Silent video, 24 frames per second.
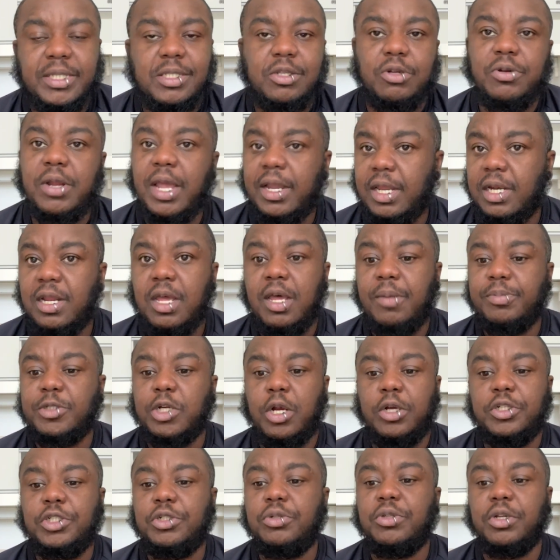They're not gonna
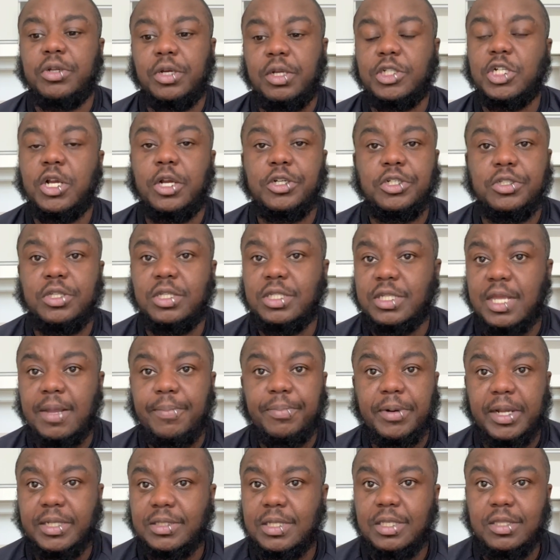upcharge you. They're gonna charge you the same
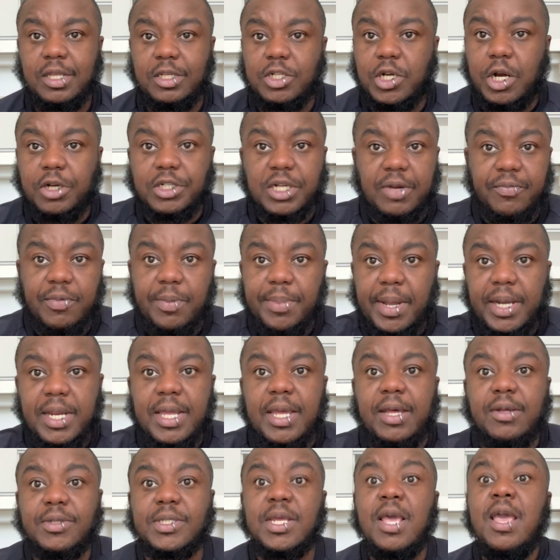price that they charge everybody
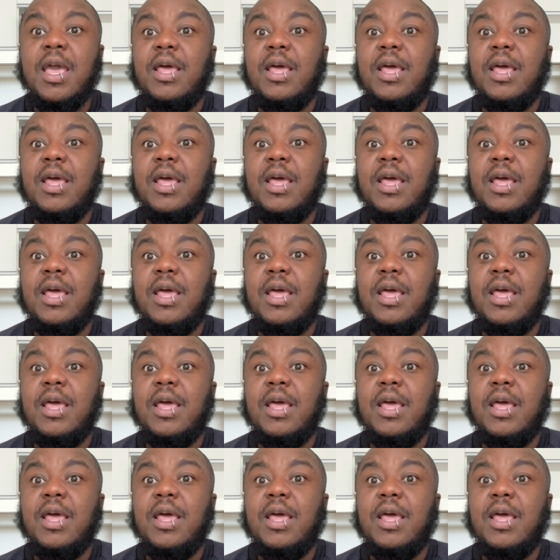else.